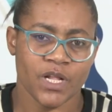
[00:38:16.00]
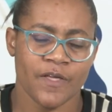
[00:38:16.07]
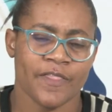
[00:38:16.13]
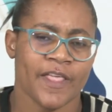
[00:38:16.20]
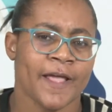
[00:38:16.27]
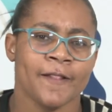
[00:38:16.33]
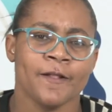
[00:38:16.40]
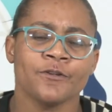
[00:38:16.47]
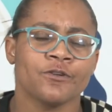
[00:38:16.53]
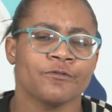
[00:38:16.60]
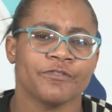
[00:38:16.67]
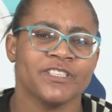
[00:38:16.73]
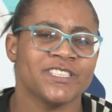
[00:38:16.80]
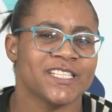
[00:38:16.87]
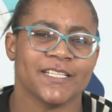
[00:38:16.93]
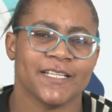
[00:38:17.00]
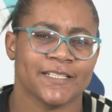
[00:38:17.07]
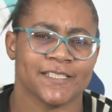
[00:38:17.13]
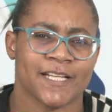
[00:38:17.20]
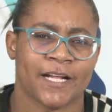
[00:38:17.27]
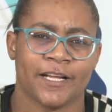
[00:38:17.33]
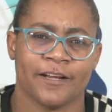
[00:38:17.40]
there are a lot of
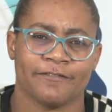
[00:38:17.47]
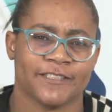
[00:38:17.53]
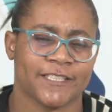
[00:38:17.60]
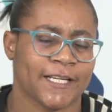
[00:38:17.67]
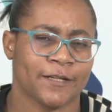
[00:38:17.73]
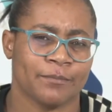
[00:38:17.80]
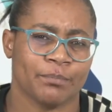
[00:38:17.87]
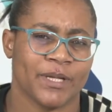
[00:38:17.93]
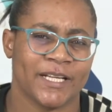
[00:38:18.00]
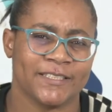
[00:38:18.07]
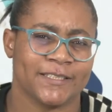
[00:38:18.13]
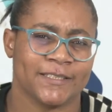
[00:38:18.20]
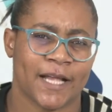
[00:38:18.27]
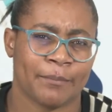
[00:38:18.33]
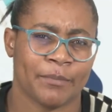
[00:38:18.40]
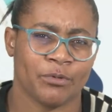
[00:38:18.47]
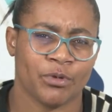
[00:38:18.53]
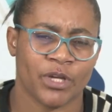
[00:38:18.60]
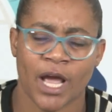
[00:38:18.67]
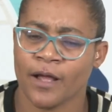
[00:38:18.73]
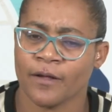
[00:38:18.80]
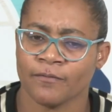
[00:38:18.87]
incidents that have taken place in
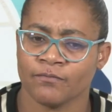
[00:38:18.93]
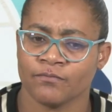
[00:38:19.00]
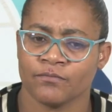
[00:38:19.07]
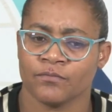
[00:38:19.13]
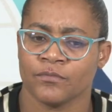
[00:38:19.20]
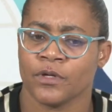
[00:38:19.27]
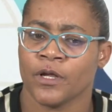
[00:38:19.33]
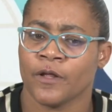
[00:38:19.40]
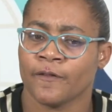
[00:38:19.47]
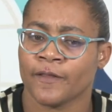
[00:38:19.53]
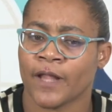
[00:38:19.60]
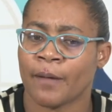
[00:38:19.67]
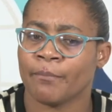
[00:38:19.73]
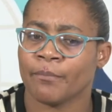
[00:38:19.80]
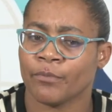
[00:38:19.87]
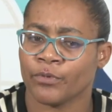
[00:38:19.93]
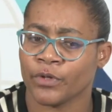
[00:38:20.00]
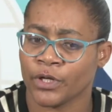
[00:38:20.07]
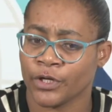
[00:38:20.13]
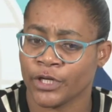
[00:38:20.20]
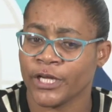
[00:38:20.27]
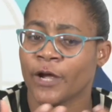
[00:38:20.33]
Namibia.
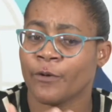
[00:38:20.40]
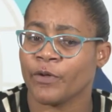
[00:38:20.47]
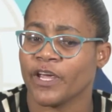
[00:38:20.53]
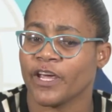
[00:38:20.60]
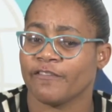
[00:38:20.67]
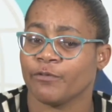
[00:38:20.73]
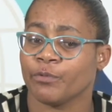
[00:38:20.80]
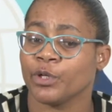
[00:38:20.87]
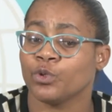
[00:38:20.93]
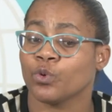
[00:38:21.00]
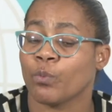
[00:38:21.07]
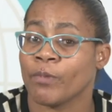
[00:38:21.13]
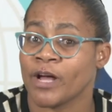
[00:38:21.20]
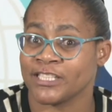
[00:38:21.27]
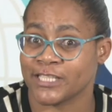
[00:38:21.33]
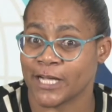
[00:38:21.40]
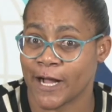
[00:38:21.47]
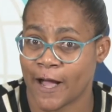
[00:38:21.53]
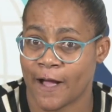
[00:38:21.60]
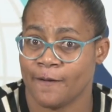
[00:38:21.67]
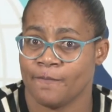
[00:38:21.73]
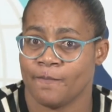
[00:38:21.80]
Here we have Windhoek Massacre.